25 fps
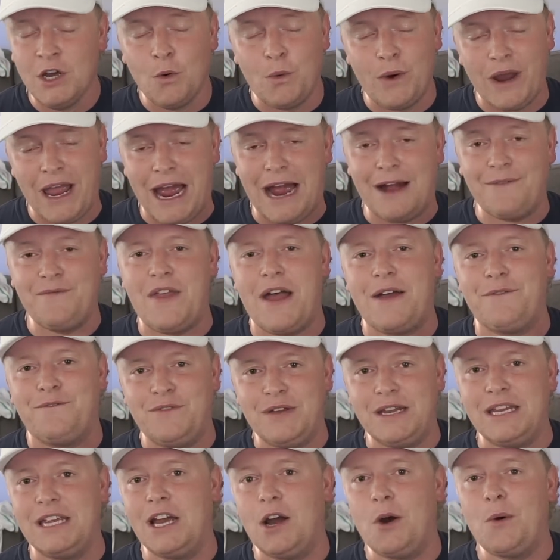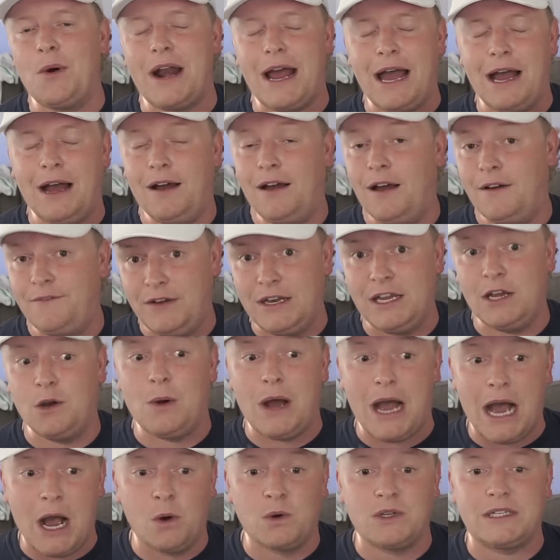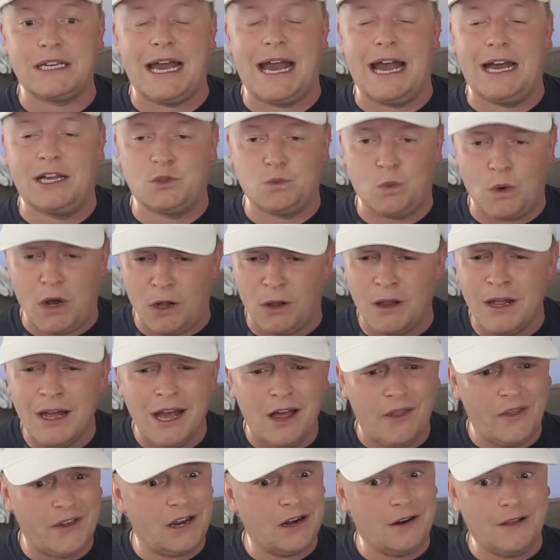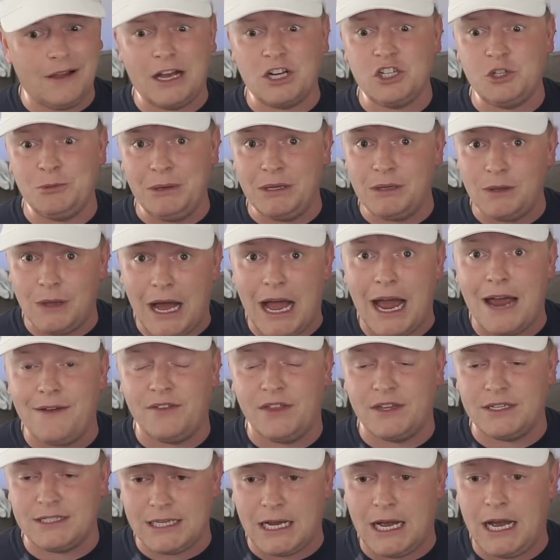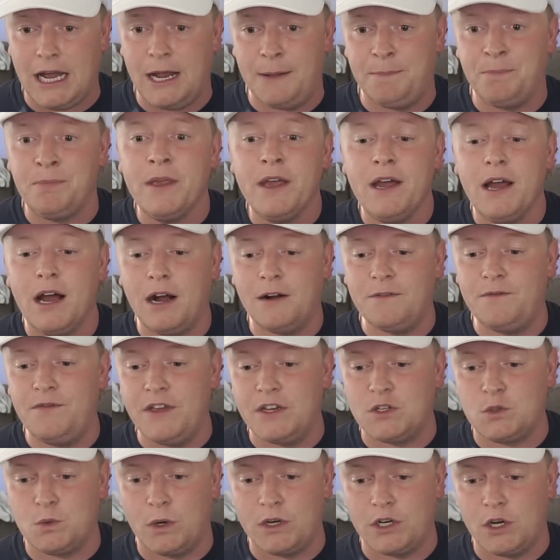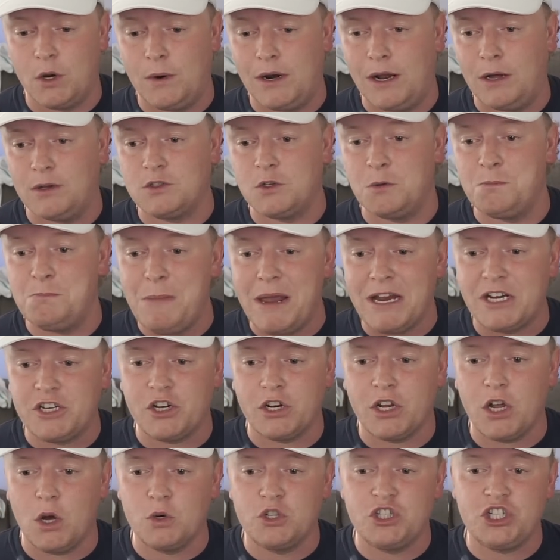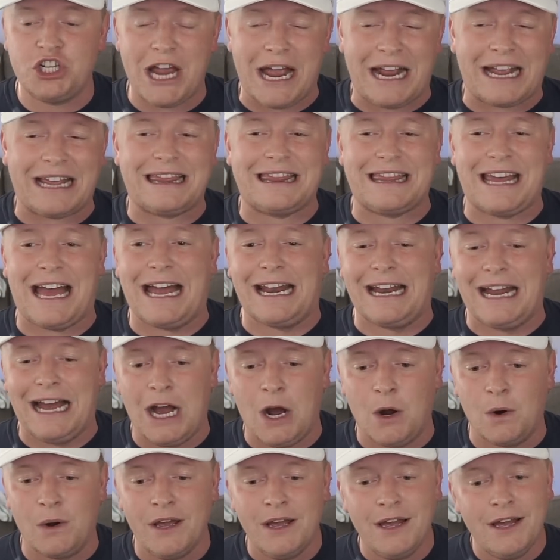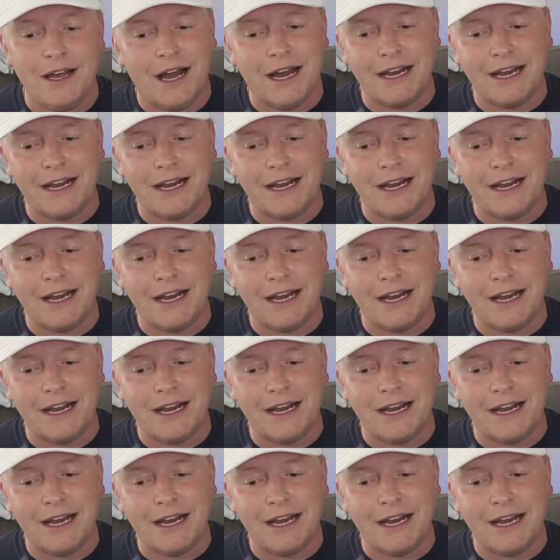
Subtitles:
We have that video out as well. I think it'll actually be live at the time of this one going out. So make sure to go check that out.